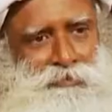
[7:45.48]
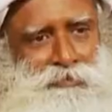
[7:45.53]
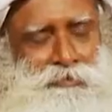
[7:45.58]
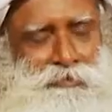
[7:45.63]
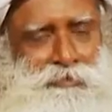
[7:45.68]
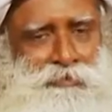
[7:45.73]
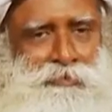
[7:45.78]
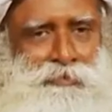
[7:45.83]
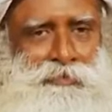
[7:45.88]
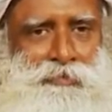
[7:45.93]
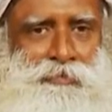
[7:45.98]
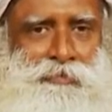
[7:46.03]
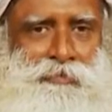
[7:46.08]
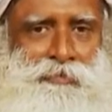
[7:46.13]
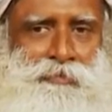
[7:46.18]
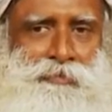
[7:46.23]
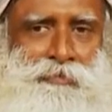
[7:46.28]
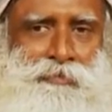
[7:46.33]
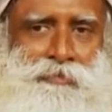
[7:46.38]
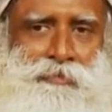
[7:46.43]

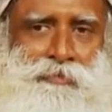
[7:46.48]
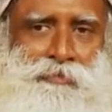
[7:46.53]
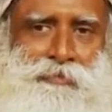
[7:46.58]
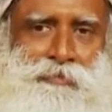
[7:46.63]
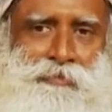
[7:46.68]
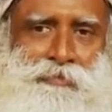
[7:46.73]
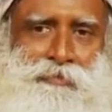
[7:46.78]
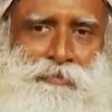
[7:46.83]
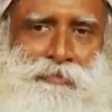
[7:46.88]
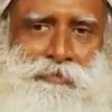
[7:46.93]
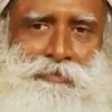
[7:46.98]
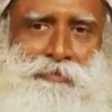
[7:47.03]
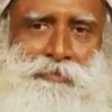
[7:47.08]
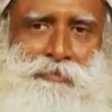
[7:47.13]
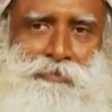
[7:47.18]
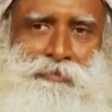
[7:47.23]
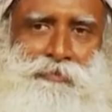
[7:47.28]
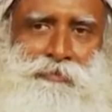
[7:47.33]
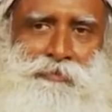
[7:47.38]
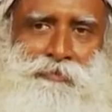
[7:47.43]

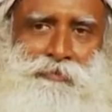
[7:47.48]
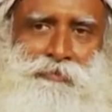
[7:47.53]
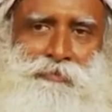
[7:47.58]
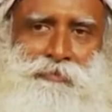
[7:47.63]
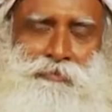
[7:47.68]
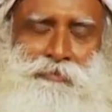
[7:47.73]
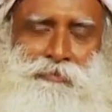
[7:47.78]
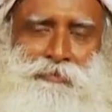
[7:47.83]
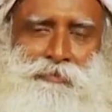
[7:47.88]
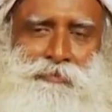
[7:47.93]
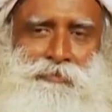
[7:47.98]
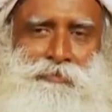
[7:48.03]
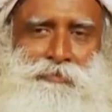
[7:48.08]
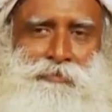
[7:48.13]
Nobody speaks.